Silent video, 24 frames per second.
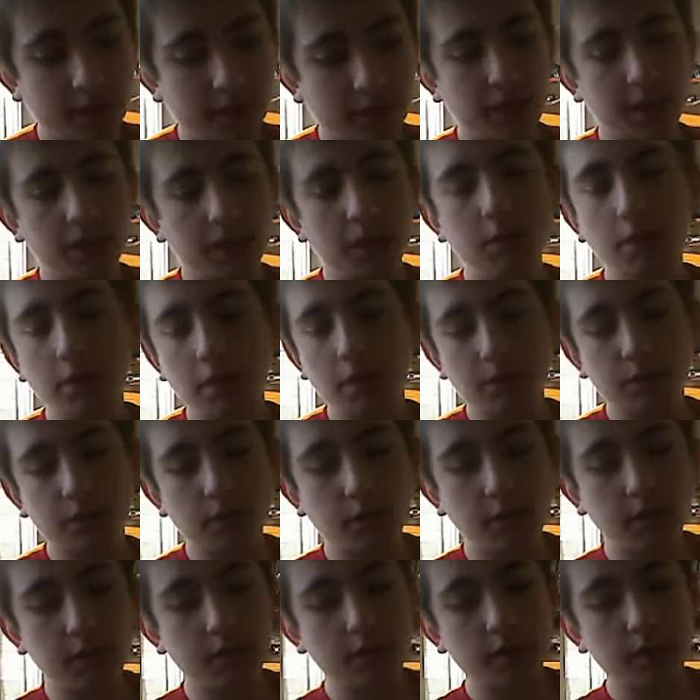If you
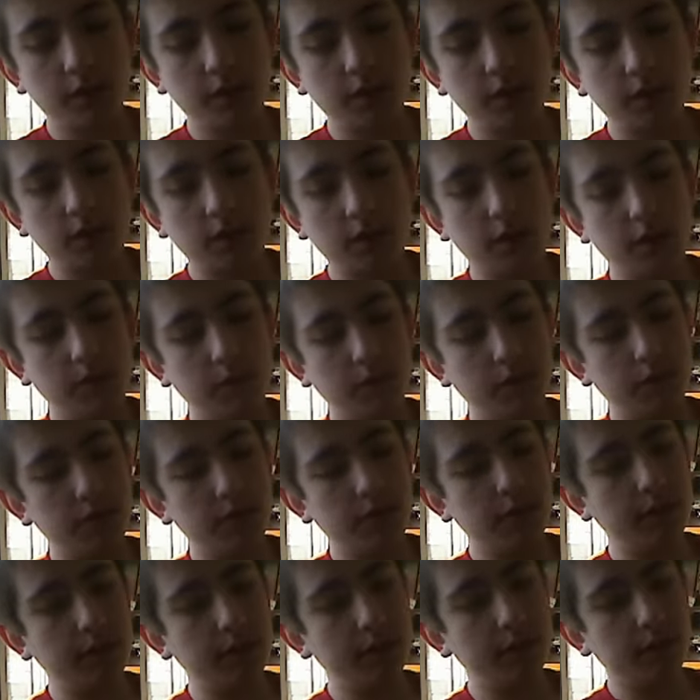want another 3D
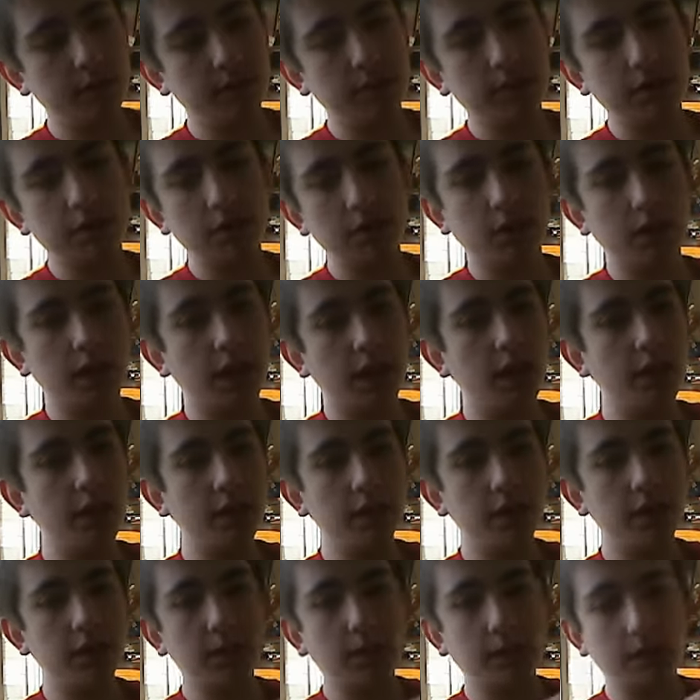review. So now I'm gonna
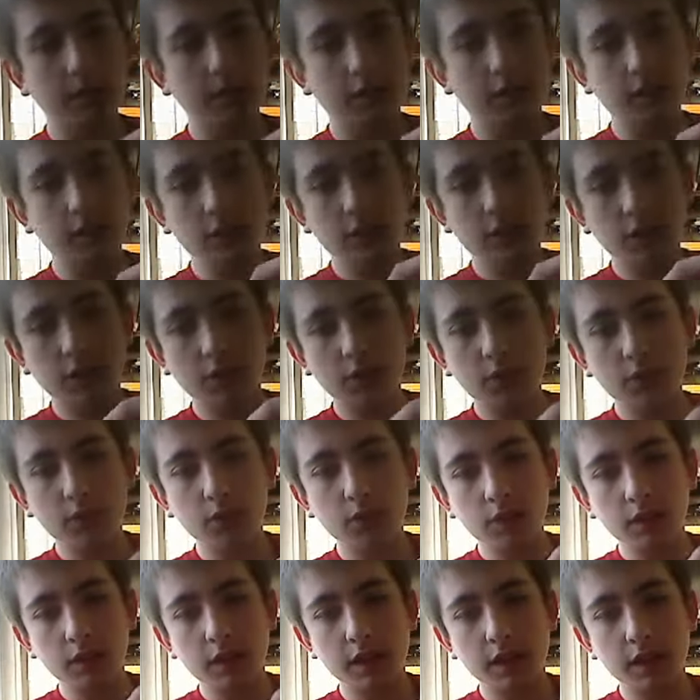do about the
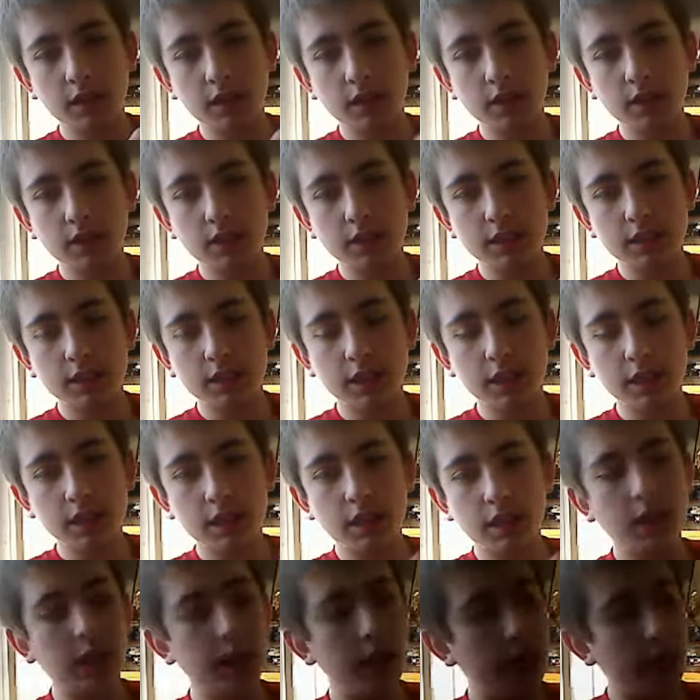dual analog stick.
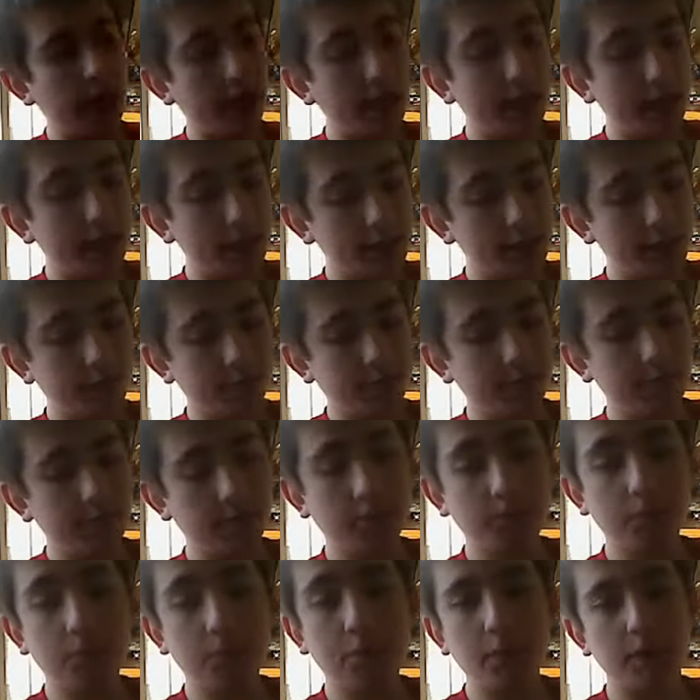It's
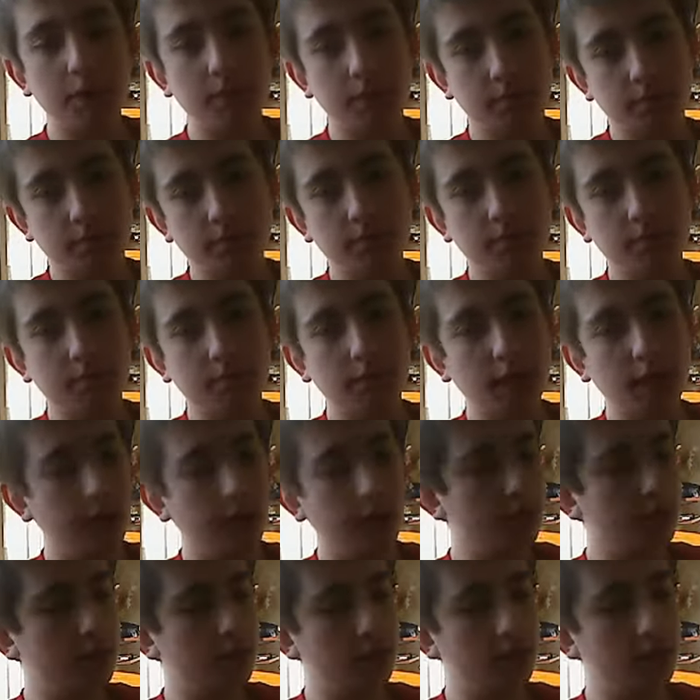pretty much,
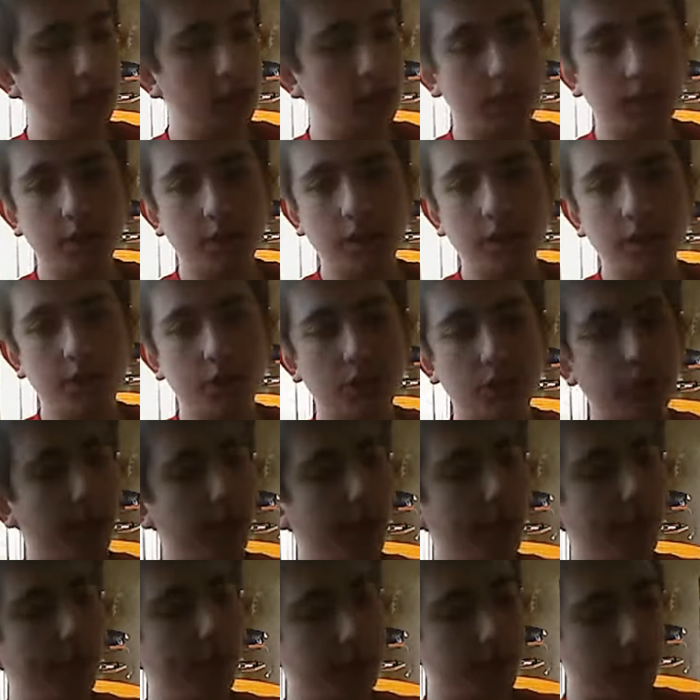it's
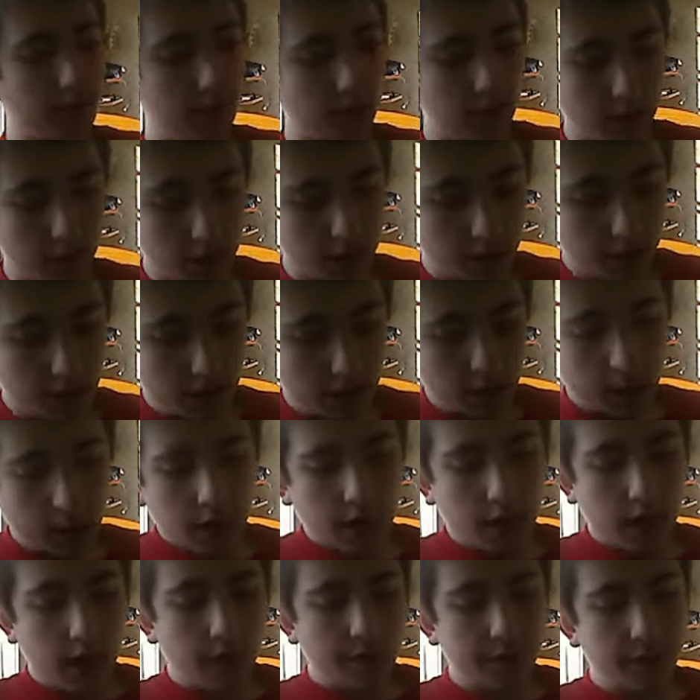great.
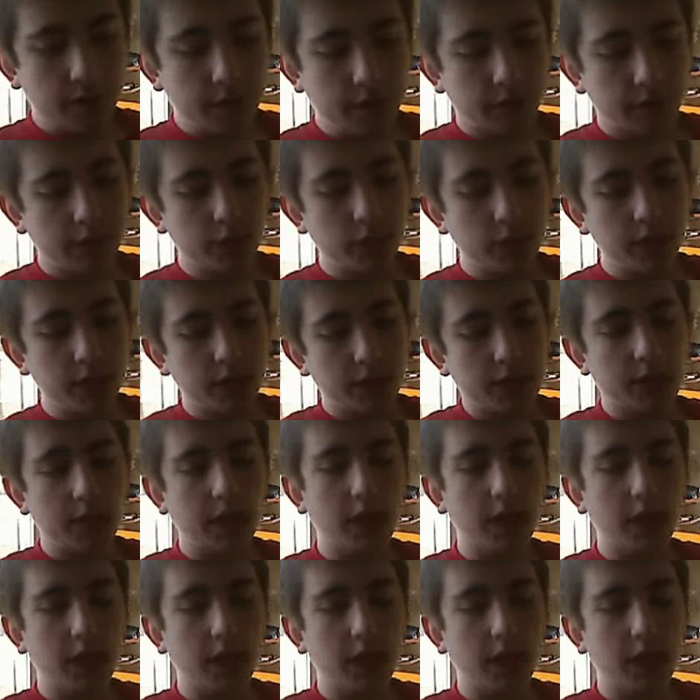Now for the 3D.